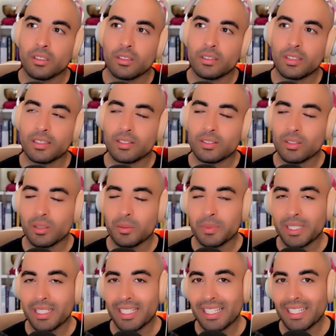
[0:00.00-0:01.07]
there's so
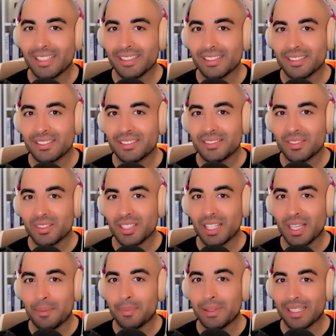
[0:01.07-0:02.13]
many layers to
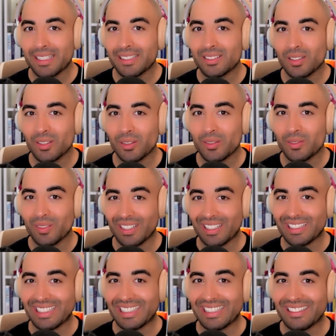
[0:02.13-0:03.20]
that piece though,
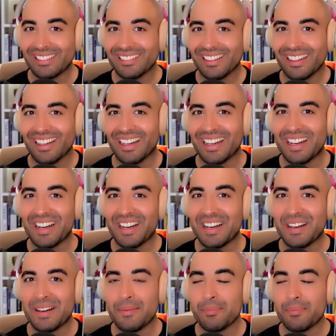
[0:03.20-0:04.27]
really,
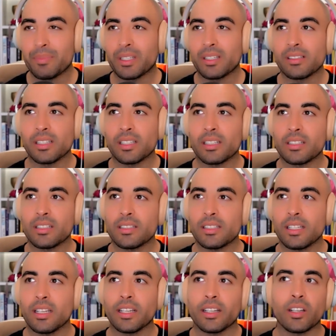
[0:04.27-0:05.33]
because it can just
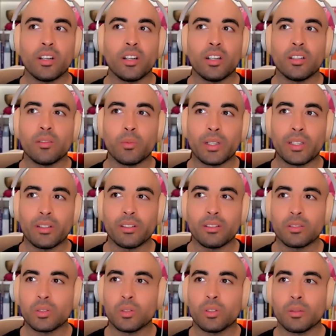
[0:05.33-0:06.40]
sound like, oh, we
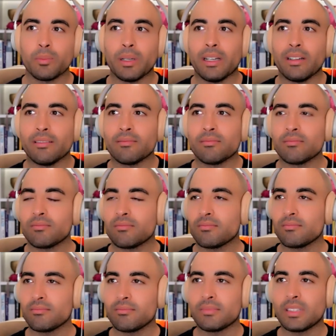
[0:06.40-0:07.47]
don't talk about,
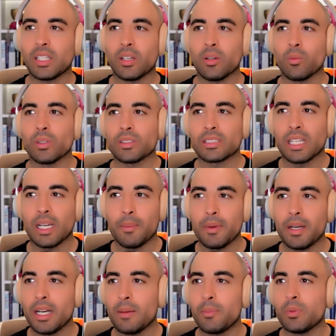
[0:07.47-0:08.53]
you know, what's come
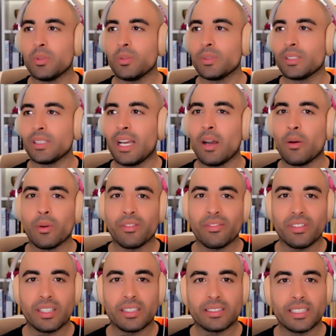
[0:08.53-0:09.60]
up or how we're
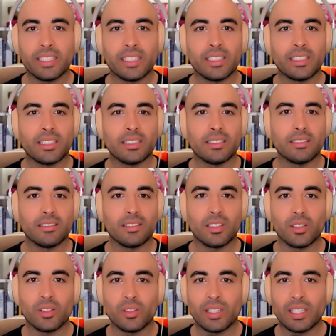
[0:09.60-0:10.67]
feeling and, you
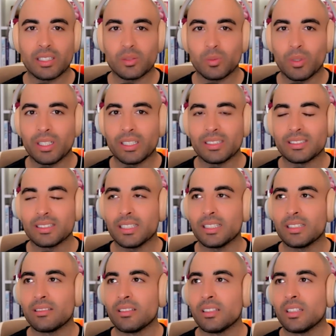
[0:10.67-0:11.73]
know, X, Y, and
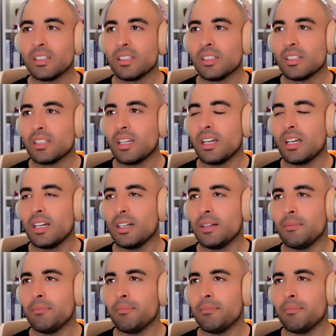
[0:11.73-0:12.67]
Z. But